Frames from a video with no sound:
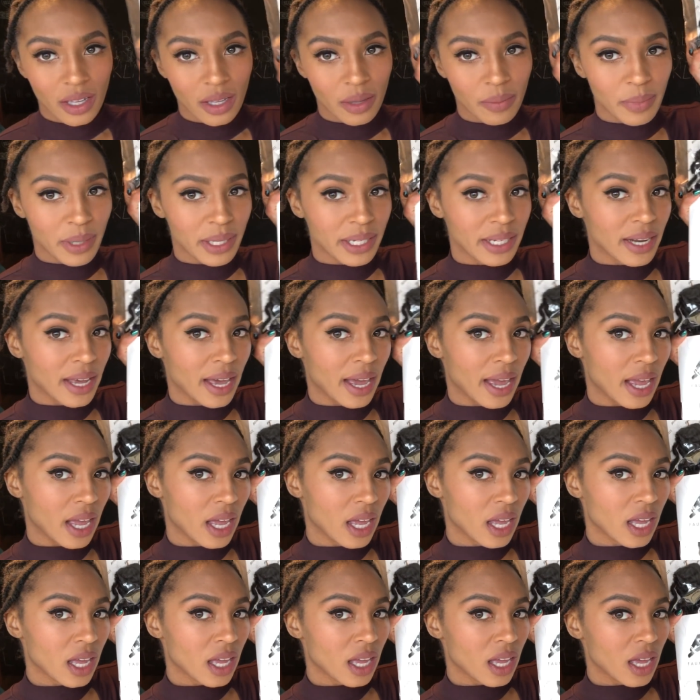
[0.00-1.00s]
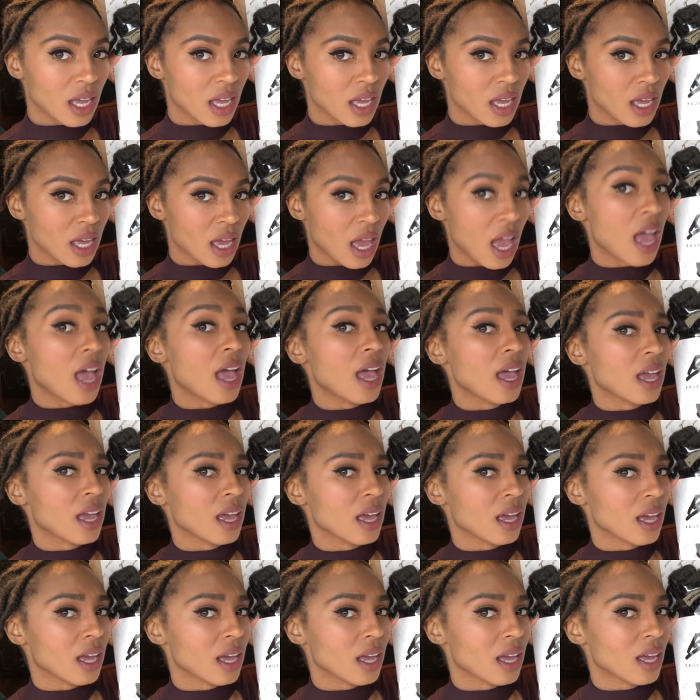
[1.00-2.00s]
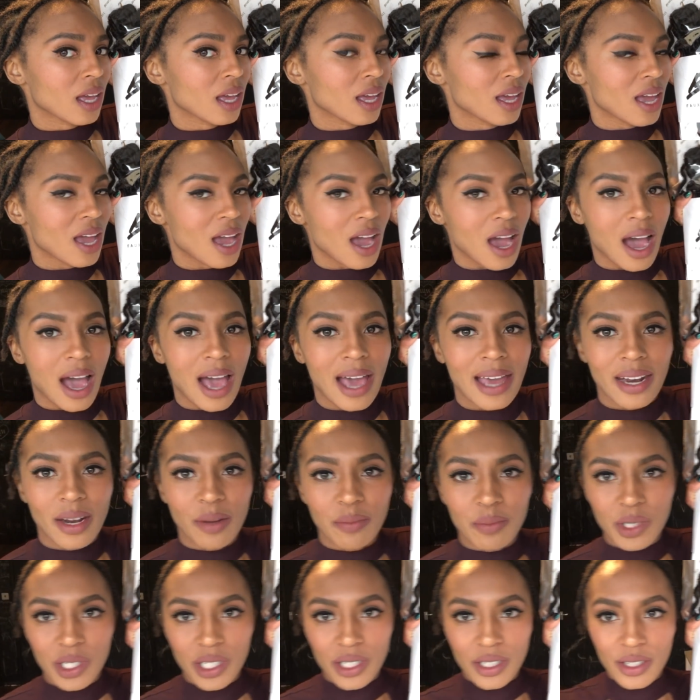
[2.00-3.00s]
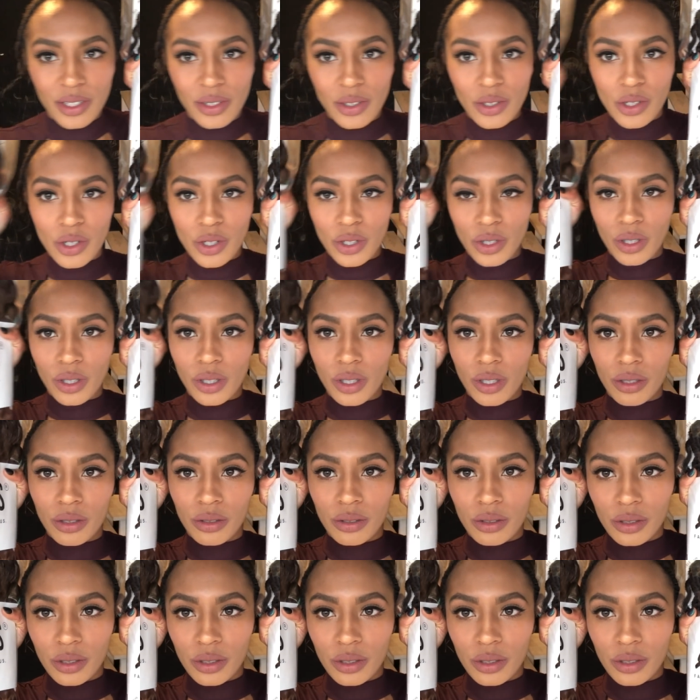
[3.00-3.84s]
midnight hair, and I'm just not sure.